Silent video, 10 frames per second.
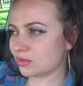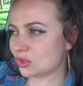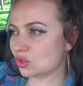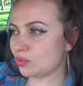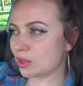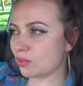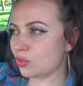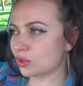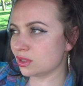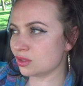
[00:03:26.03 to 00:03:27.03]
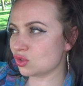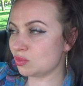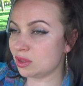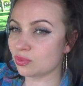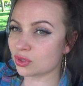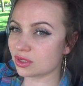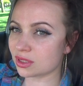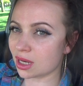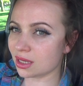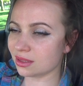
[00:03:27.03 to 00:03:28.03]
super important to be
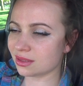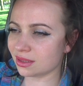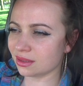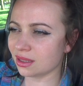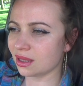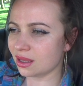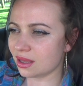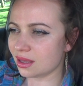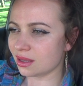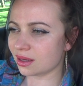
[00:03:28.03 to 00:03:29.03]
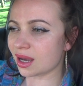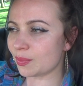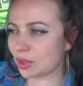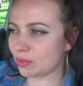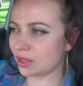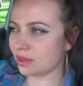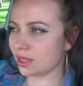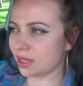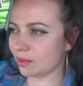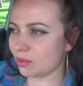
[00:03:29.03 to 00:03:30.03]
precise and compliment
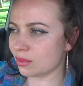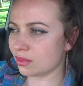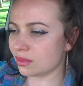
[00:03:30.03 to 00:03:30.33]
them.